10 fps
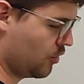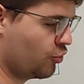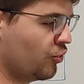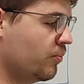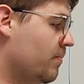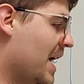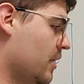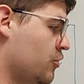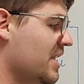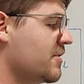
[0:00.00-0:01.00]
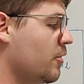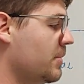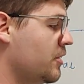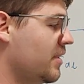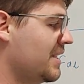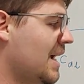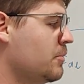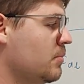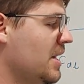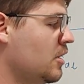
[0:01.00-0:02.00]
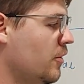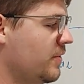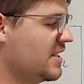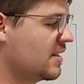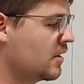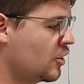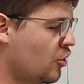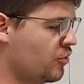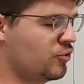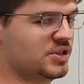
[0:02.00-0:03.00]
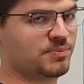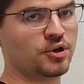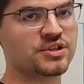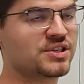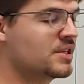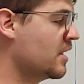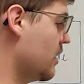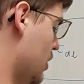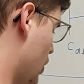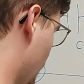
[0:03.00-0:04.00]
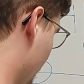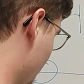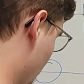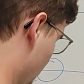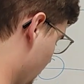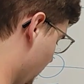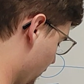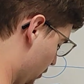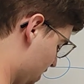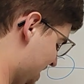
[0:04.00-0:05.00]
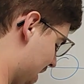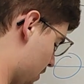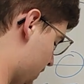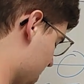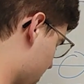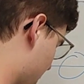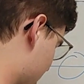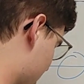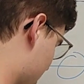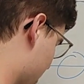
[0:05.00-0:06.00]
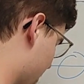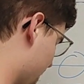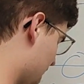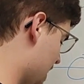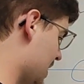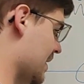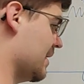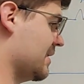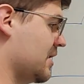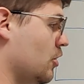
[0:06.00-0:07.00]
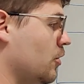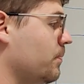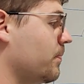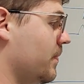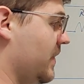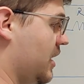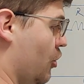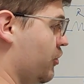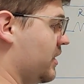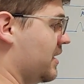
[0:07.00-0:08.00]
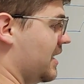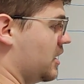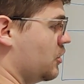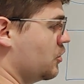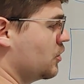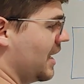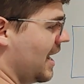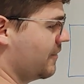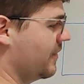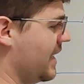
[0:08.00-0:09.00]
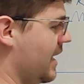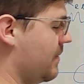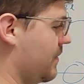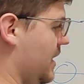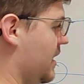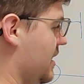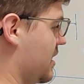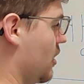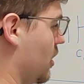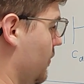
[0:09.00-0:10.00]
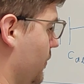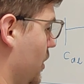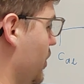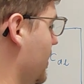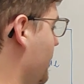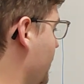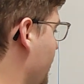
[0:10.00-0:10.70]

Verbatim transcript: uh, transform into the time domain of this current response over here for the sake of space. So the current that you have there in the circuit flowing